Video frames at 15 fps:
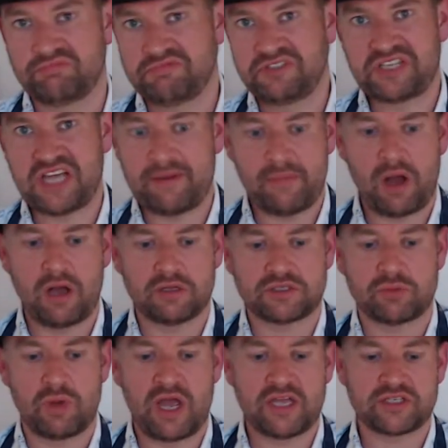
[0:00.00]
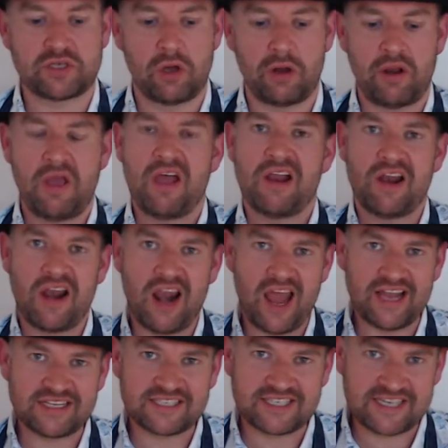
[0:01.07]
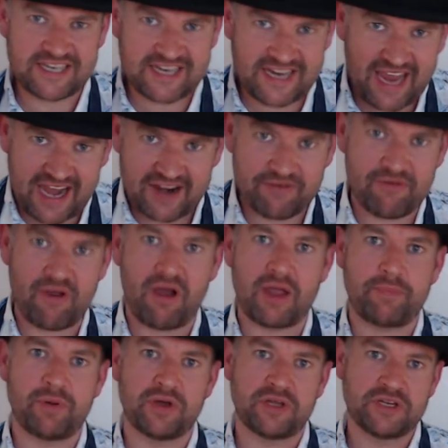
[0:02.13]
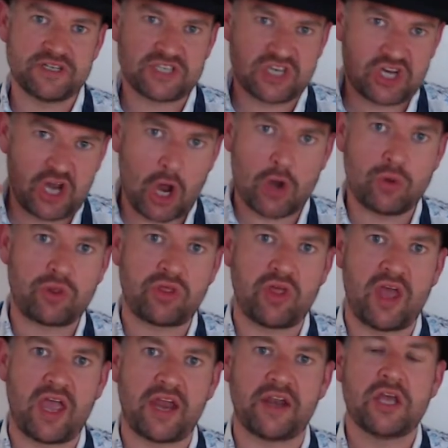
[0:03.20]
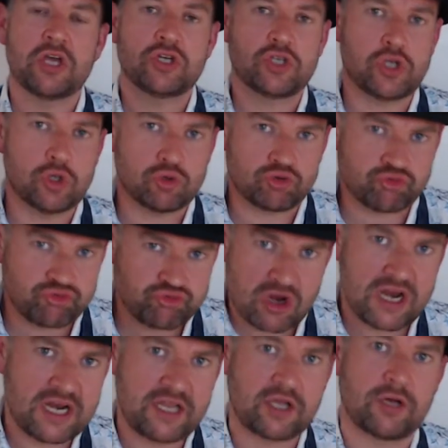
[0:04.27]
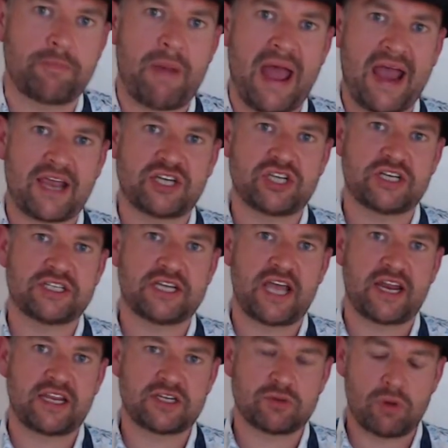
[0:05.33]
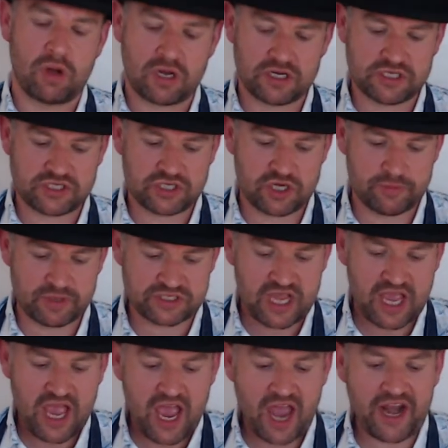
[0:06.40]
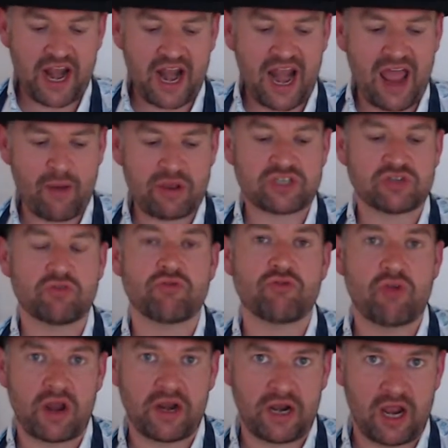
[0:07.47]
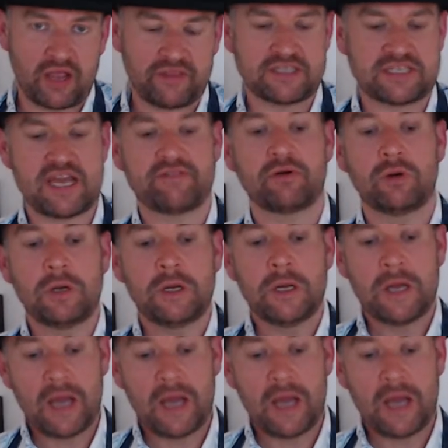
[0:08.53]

10 miles away, has gone, let's get it ripened, go thin, use really good packaging to get it to our consumers and allow it to run like the devil,